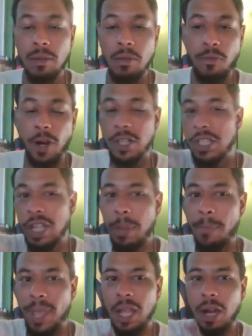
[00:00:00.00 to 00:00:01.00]
versus it
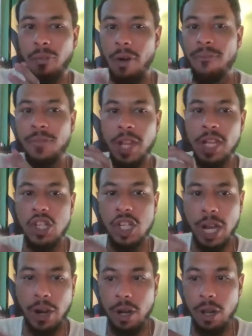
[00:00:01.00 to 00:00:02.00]
being a revenge
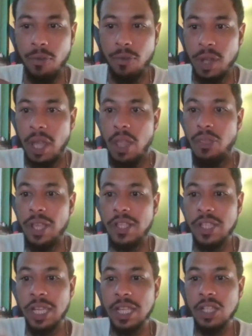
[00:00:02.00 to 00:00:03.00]
narrative, this
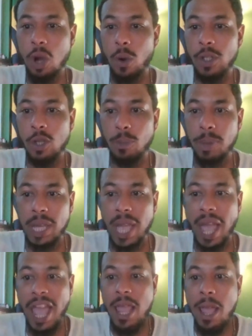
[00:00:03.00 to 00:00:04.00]
is going to be
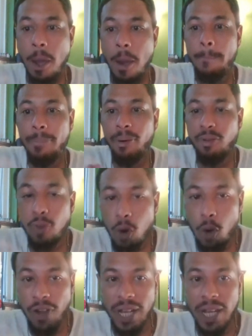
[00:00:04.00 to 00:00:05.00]
a
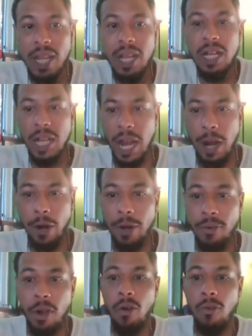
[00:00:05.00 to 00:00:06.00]
prove-it narrative
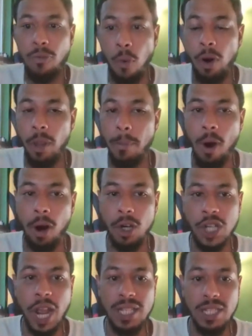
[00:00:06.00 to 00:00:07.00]
for Lamar
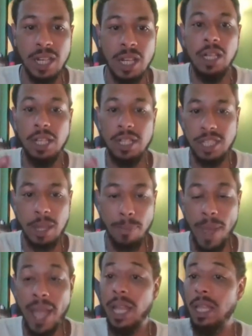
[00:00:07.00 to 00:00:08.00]
Jackson to sit
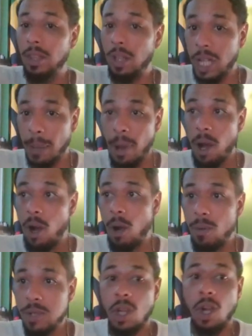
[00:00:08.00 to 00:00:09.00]
back and look at
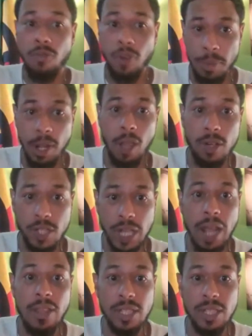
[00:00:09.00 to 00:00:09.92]
Mahomes from the other side of the